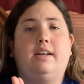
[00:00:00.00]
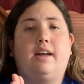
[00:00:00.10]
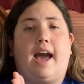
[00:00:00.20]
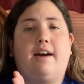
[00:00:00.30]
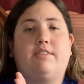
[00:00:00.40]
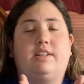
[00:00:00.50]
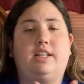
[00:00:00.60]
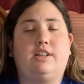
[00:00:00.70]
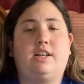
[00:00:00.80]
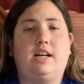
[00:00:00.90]
have
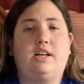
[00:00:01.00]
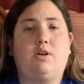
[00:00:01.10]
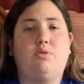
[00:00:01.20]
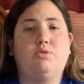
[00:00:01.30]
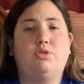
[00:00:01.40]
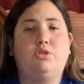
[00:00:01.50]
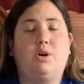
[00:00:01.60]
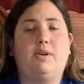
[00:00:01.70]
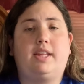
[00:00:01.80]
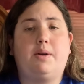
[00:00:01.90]
clear-cut goals. You know
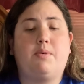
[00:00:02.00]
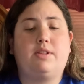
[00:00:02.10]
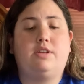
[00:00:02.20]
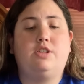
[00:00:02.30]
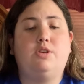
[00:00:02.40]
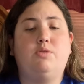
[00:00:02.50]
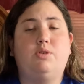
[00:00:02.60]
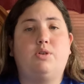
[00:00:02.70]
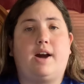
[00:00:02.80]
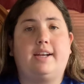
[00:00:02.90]
what they want to do.
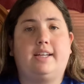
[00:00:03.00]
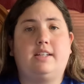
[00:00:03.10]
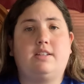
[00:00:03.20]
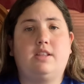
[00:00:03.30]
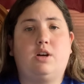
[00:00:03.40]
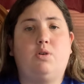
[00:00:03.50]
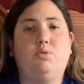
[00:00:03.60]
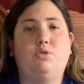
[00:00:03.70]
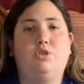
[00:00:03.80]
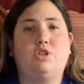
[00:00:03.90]
You know how to get to the
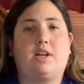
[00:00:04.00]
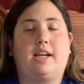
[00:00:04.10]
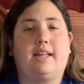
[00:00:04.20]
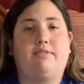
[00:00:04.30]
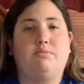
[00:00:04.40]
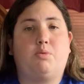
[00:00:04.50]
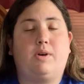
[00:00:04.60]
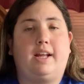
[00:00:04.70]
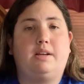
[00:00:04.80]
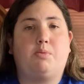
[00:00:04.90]
goals. You just got to get from
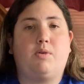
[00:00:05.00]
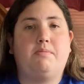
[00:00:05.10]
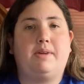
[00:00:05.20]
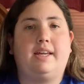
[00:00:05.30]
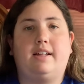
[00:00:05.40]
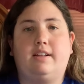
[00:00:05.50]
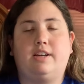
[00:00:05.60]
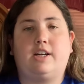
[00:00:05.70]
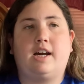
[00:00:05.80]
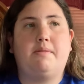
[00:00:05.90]
point A to point B,
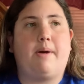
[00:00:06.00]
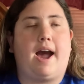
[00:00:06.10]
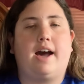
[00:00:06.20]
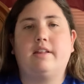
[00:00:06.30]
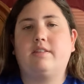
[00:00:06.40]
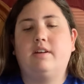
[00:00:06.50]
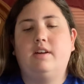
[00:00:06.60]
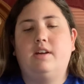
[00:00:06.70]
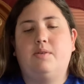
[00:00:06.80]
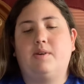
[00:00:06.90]
clear-cut path.
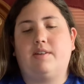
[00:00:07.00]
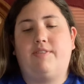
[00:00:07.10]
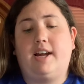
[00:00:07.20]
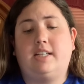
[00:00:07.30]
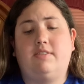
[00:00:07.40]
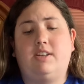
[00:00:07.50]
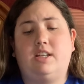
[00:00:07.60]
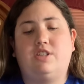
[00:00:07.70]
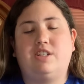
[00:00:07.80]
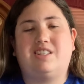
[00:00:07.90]
With
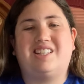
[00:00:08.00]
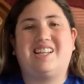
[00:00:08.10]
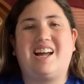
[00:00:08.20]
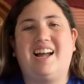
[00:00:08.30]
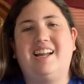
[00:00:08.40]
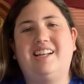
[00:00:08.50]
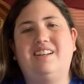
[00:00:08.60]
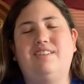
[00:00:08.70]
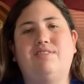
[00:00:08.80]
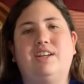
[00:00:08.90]
effectiveness, it's kind
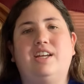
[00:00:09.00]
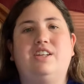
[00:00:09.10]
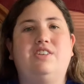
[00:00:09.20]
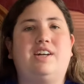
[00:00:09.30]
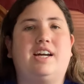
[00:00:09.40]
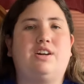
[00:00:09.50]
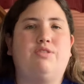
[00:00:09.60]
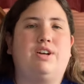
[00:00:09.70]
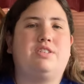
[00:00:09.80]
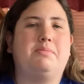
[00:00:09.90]
of, you got to go
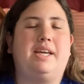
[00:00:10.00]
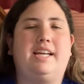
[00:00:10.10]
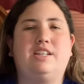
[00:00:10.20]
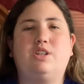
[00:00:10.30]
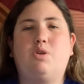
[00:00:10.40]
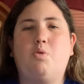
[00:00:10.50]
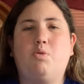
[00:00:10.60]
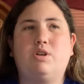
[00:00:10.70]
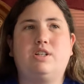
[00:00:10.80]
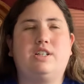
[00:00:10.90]
around some hidden
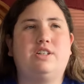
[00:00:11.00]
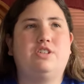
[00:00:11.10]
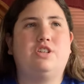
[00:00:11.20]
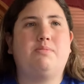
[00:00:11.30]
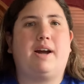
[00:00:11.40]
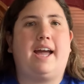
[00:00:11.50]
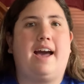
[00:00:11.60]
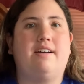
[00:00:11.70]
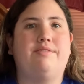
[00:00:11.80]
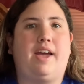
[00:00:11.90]
corners. You might
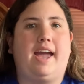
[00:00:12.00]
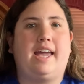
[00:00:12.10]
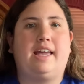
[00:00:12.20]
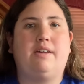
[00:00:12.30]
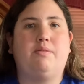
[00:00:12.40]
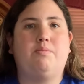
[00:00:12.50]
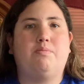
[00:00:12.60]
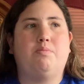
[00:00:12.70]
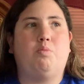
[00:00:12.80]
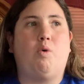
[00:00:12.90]
have a
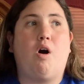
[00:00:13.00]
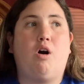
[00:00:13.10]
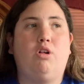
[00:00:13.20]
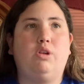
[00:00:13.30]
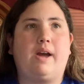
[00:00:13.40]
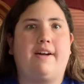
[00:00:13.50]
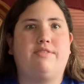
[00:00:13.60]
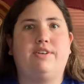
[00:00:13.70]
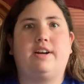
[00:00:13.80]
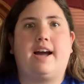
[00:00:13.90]
wall you have
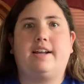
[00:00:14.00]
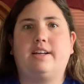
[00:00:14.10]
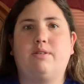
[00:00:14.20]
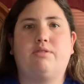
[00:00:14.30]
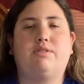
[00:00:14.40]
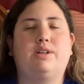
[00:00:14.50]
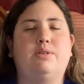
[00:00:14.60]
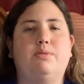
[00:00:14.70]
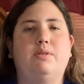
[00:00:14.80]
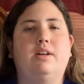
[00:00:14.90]
to figure out how to go through.